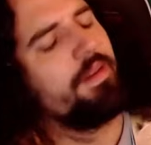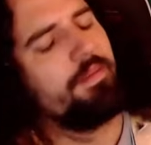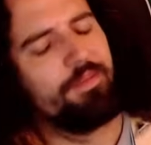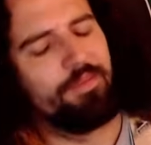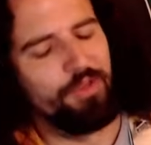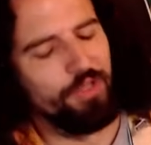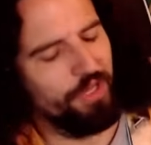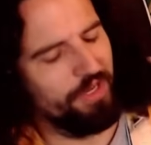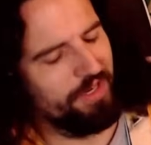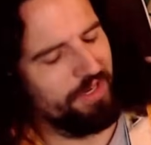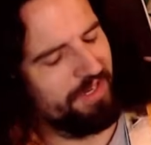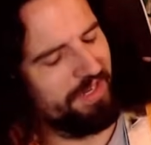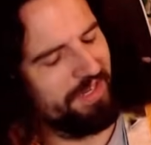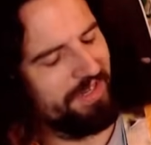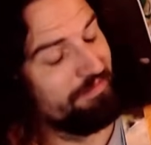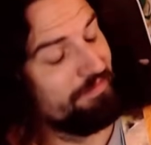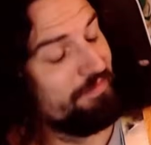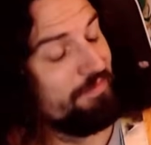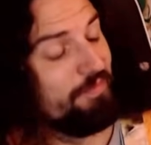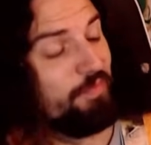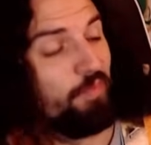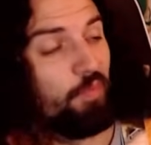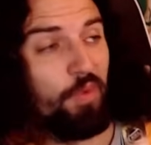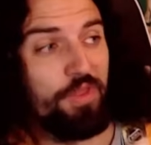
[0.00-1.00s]
Look,
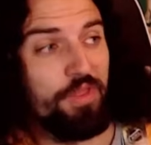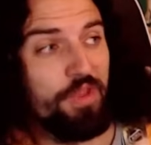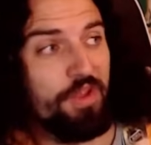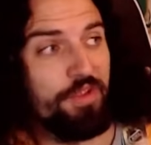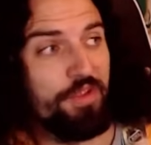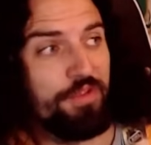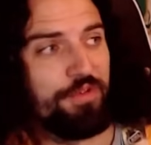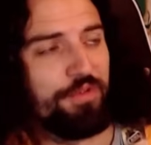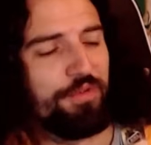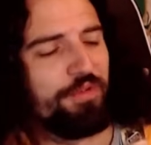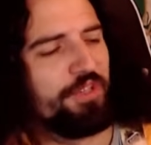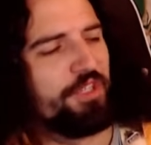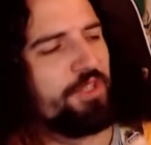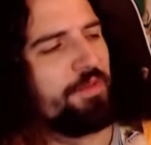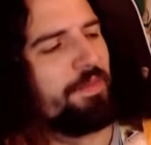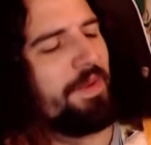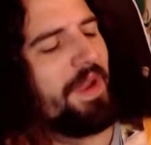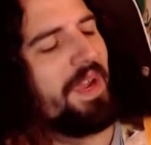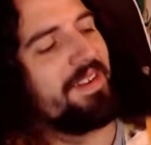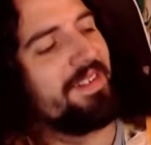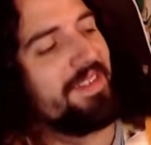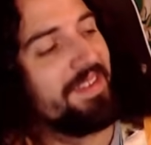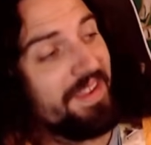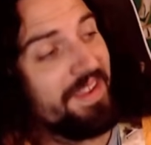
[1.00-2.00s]
with all due
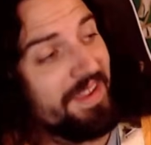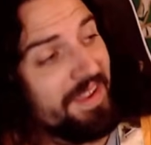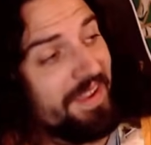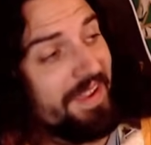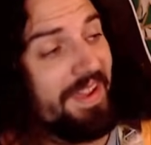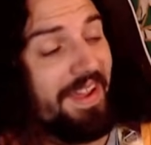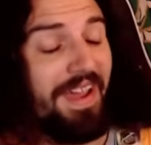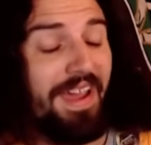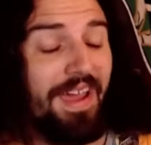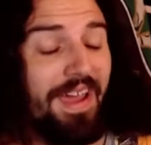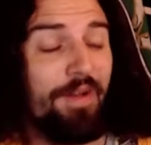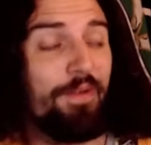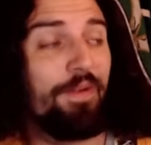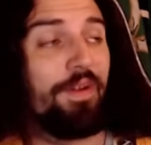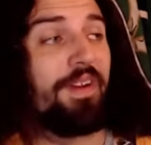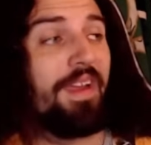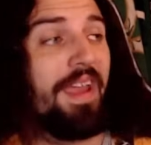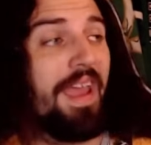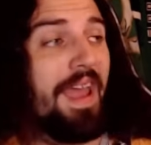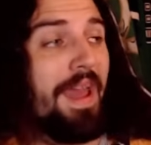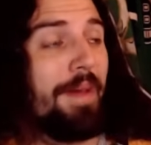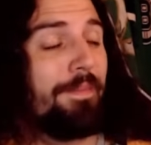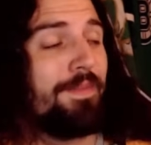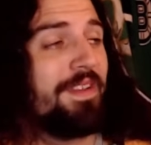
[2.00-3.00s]
respect, our
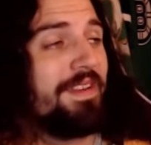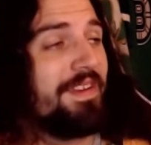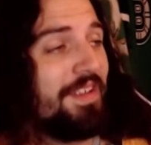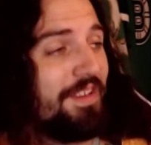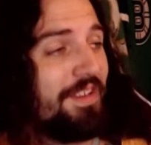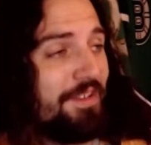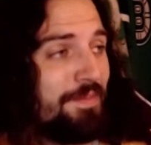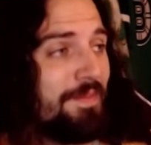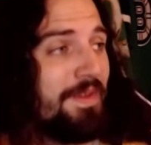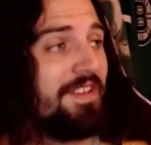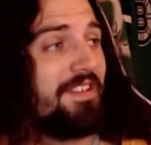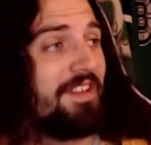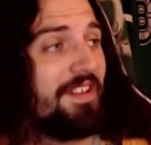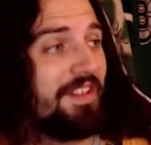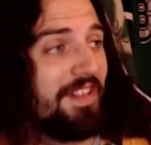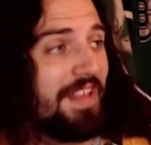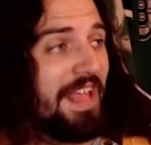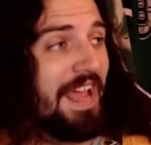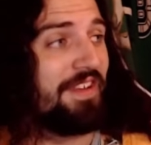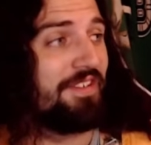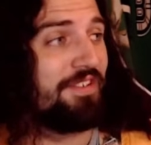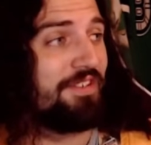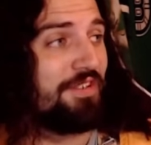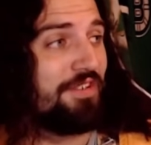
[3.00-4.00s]
captain has missed the
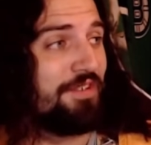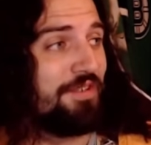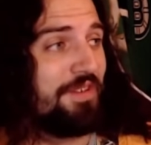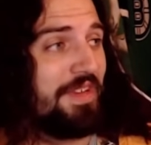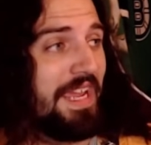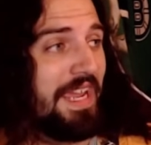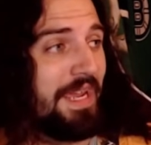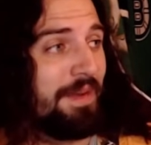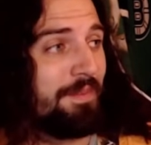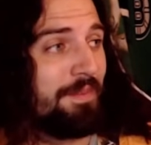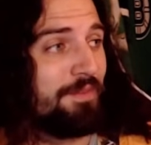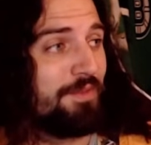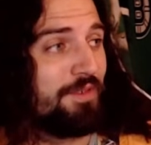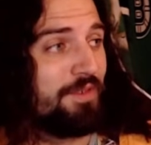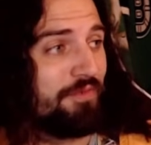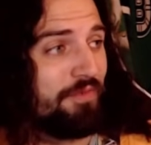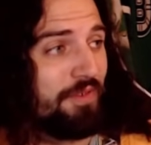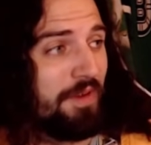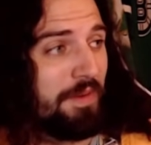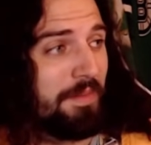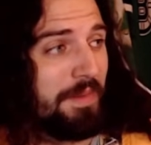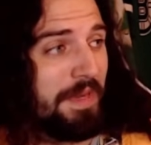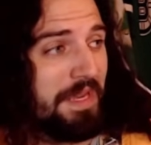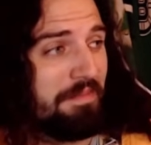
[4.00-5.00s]
last 2 games
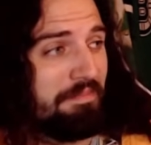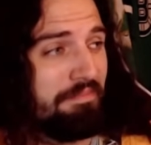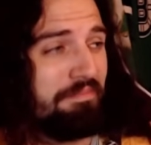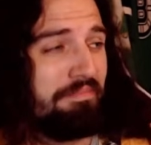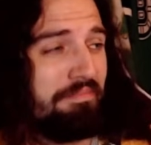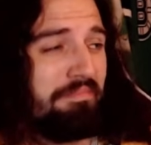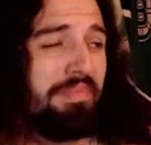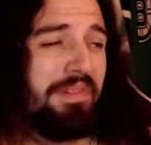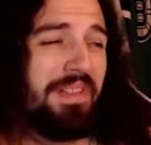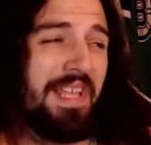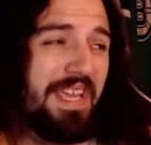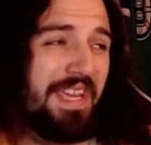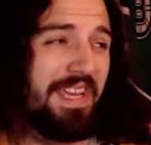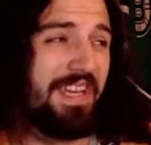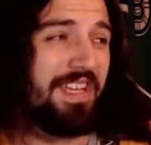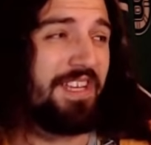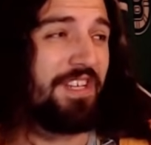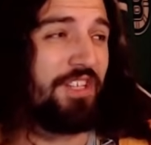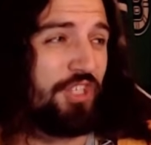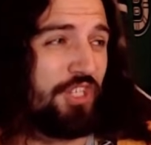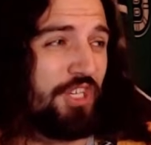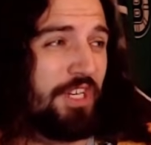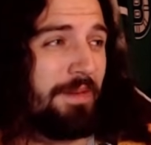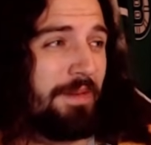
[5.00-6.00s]
from a
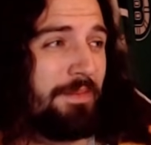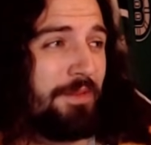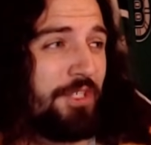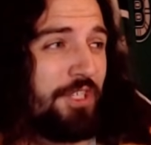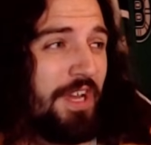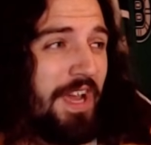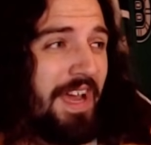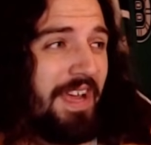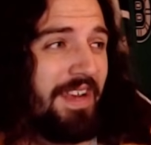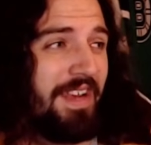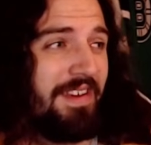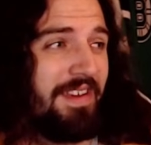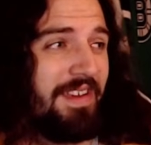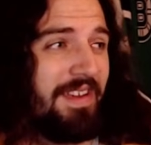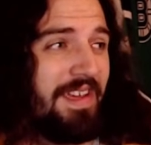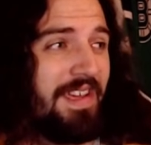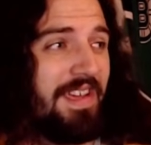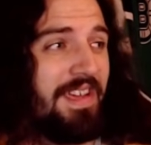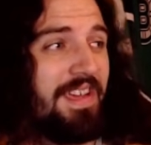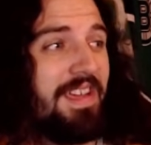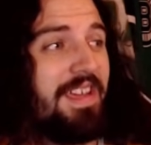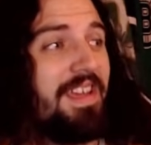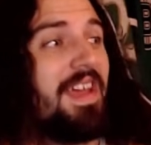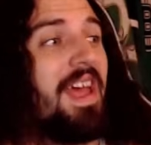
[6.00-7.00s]
blatant cheap shot.
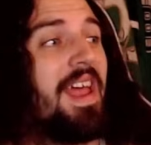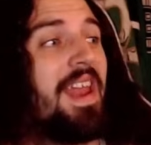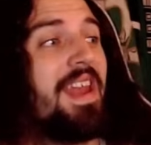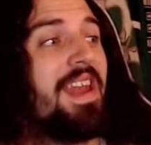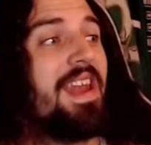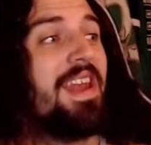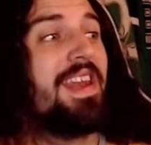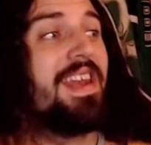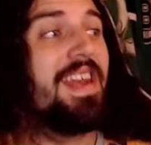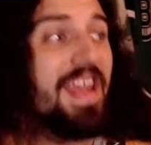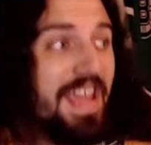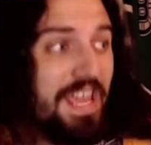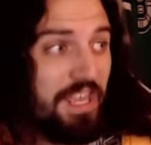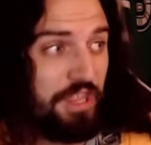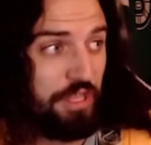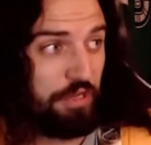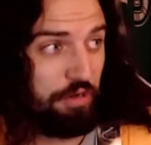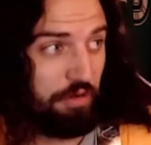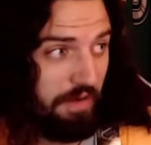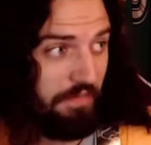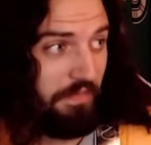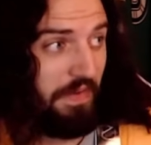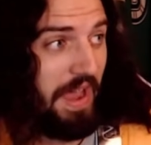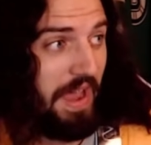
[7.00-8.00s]

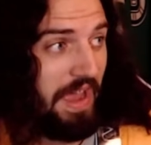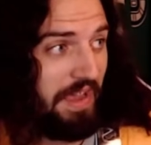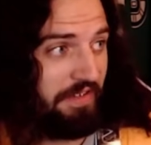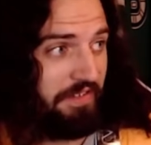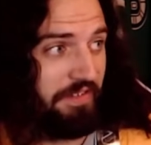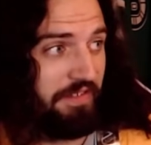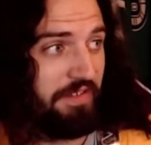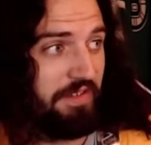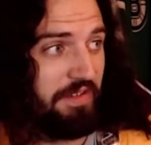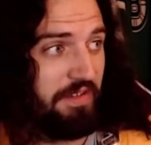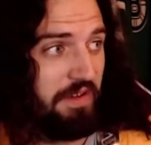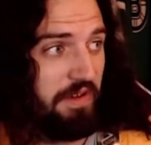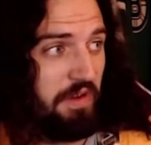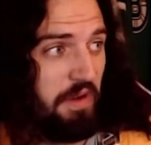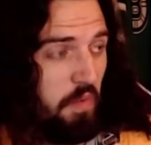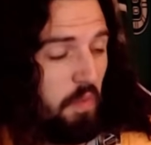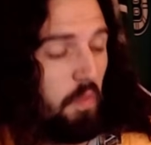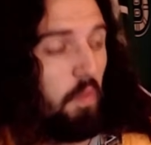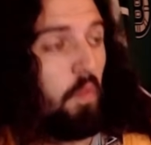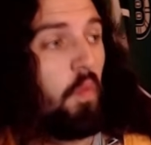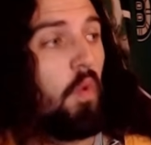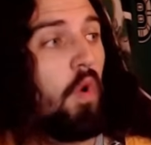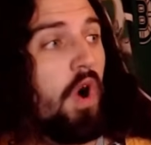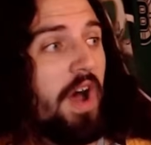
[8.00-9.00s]
Neither of us
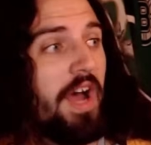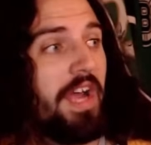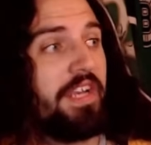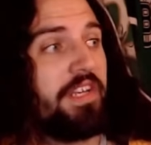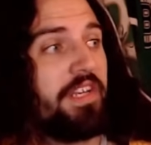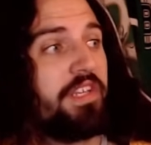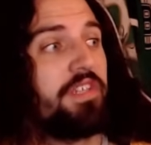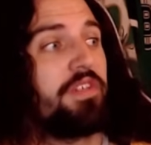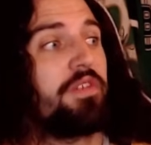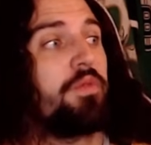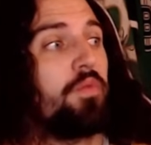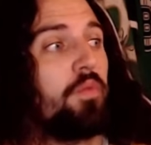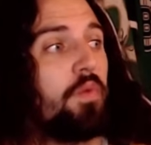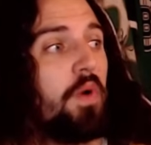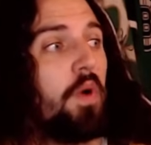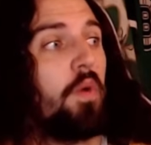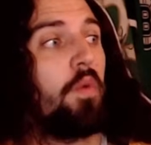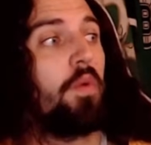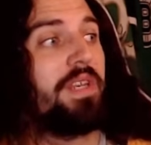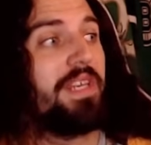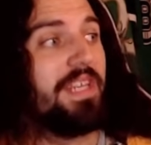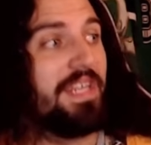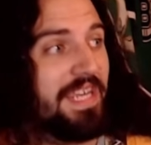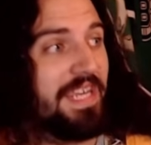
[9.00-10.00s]
want what
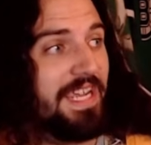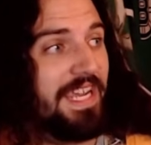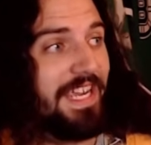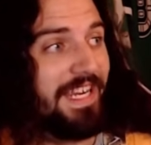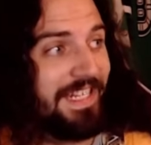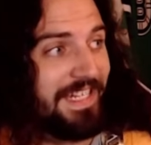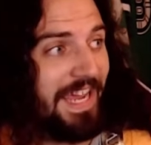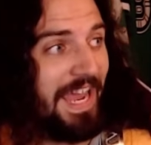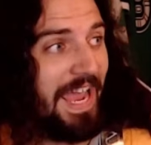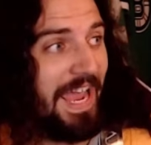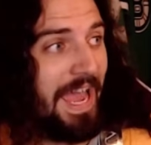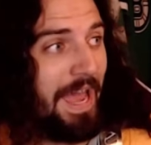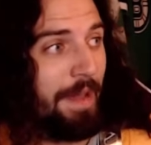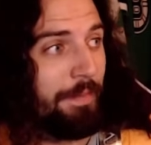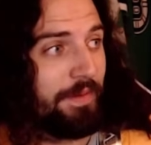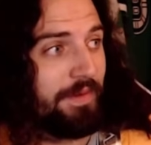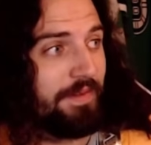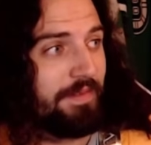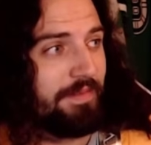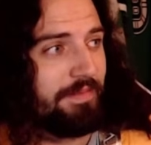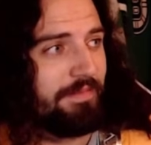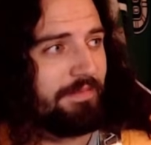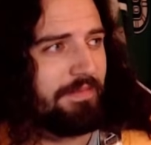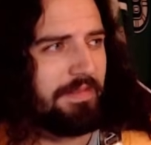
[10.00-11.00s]
would need to
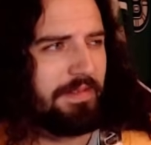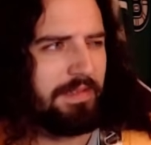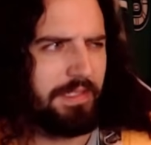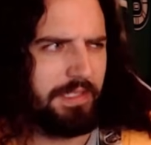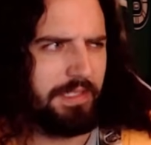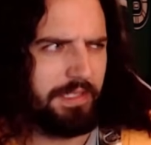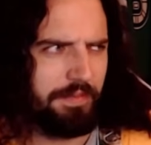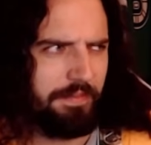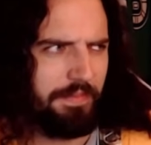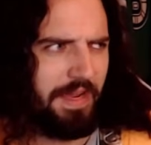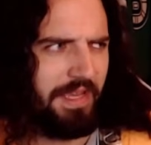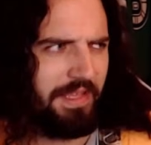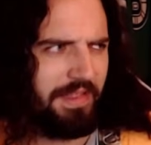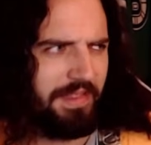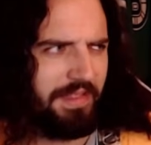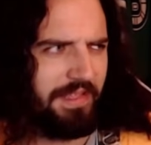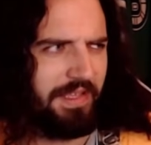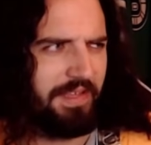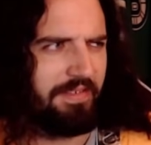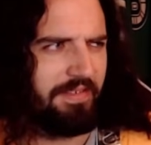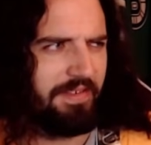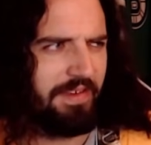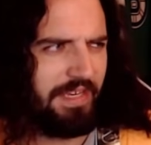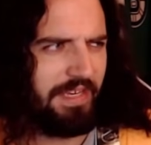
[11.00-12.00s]
happen to make
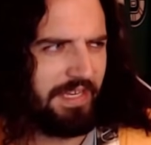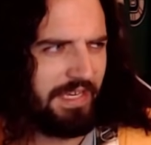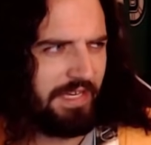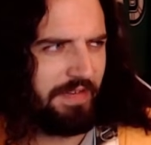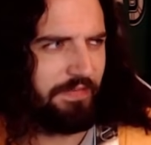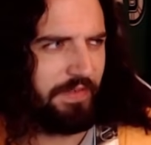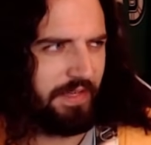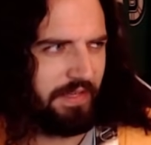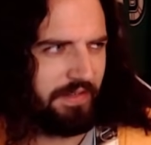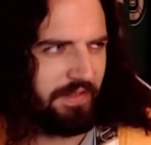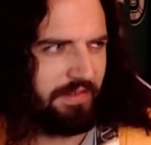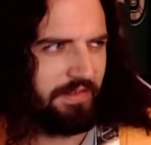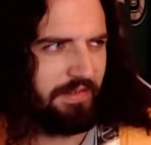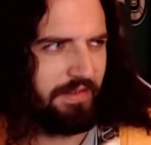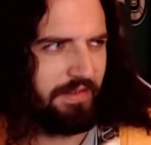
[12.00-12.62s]
this even.